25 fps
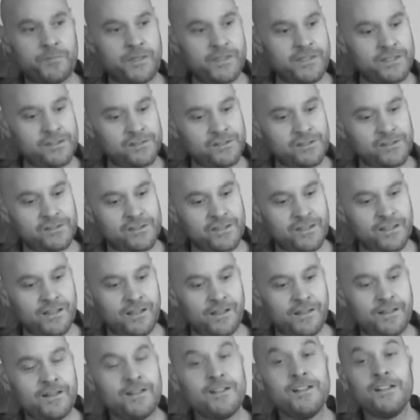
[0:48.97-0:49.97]
But this is the
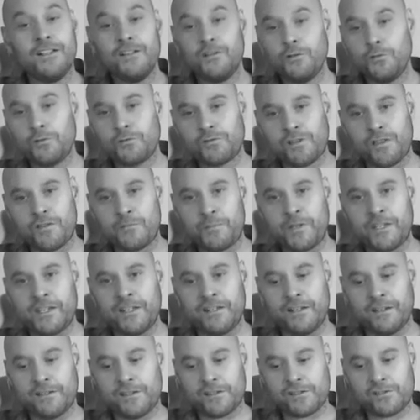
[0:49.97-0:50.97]
also the
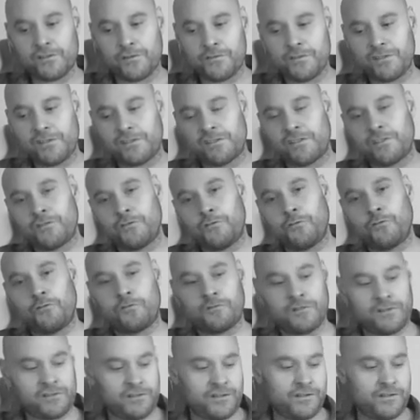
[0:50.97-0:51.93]
beginning of the song, this is the chorus.